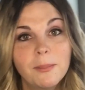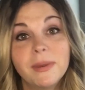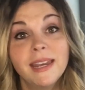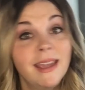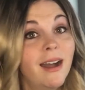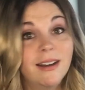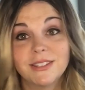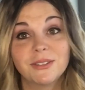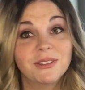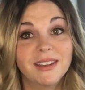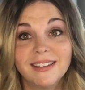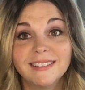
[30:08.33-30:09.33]
But he
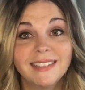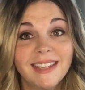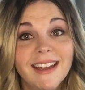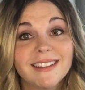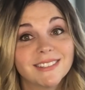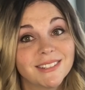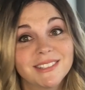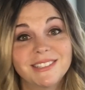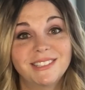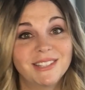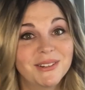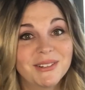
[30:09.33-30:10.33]
hustled us. He hustled
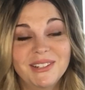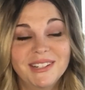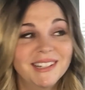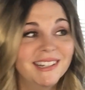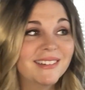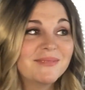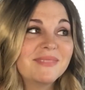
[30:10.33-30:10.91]
us so good.